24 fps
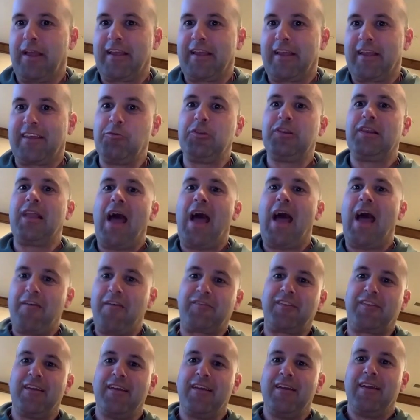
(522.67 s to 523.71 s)
Like, you
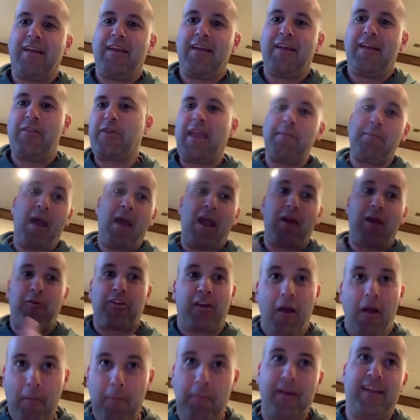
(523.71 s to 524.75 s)
left and then you came back with
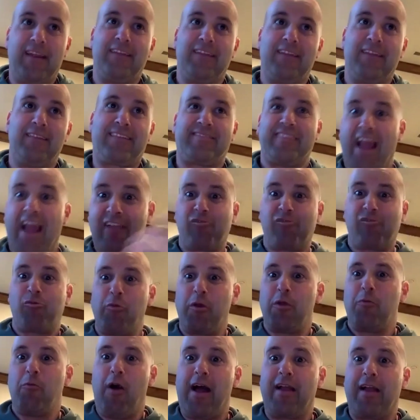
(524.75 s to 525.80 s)
the company. Like, that's
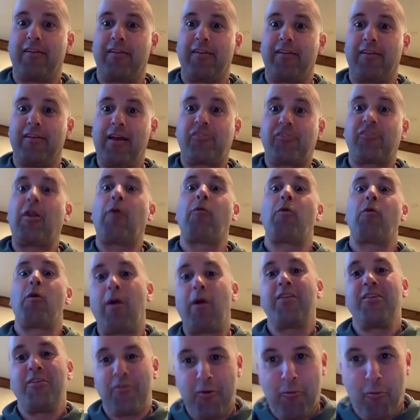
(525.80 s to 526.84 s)
what we want. So now we
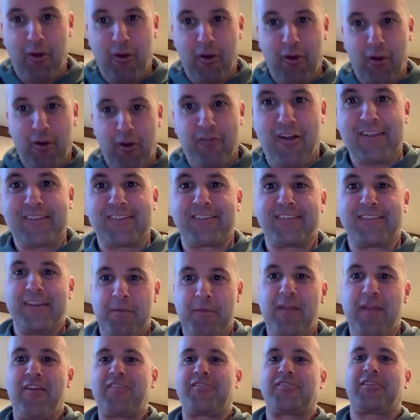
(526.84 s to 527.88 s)
want you to work for us
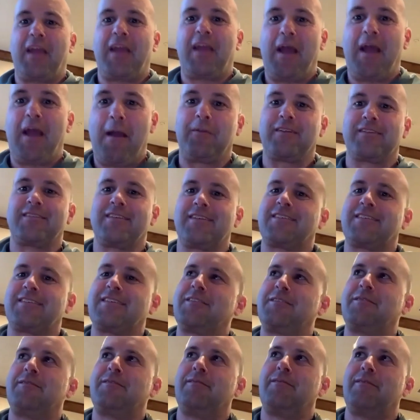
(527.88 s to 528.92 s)
and be a venture capitalist. And I
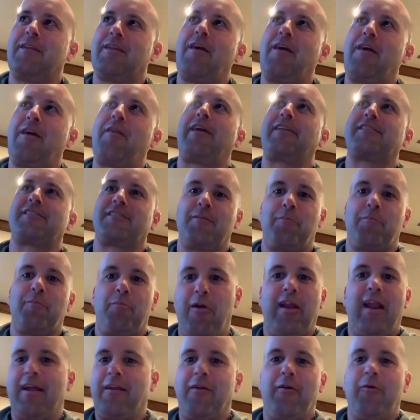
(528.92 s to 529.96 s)
said, no, that's the
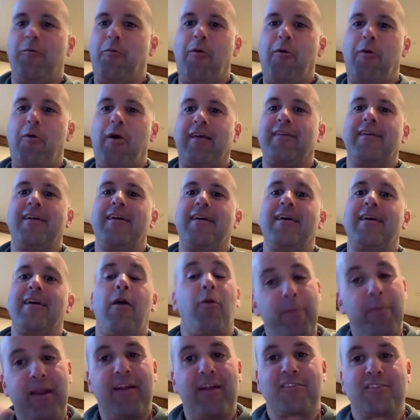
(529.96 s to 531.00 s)
point. I want
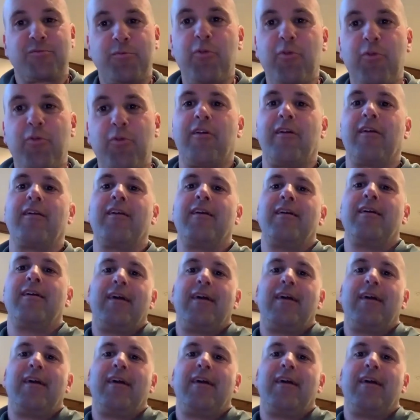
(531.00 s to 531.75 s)
to be an entrepreneur.